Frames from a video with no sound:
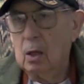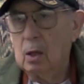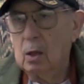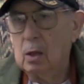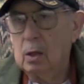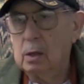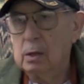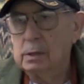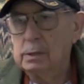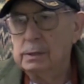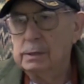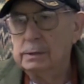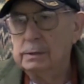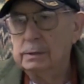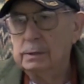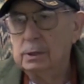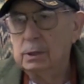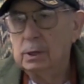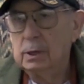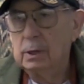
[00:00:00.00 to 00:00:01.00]
What was
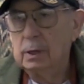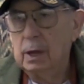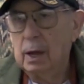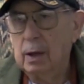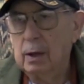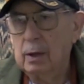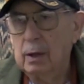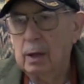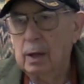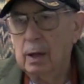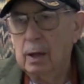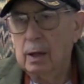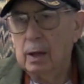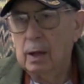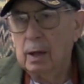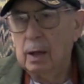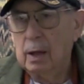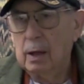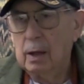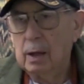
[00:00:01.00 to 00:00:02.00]

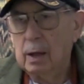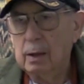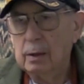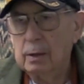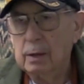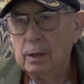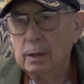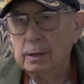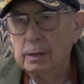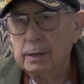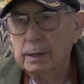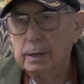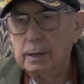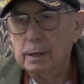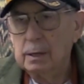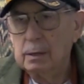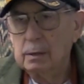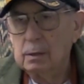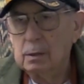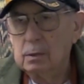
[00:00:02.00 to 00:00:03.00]
Carlisle
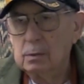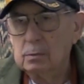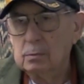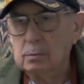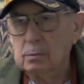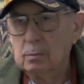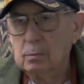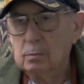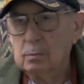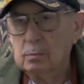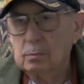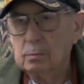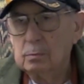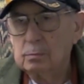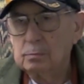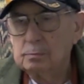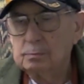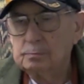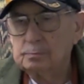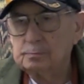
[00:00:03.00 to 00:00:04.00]
like when you were
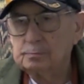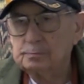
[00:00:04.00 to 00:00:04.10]
growing up?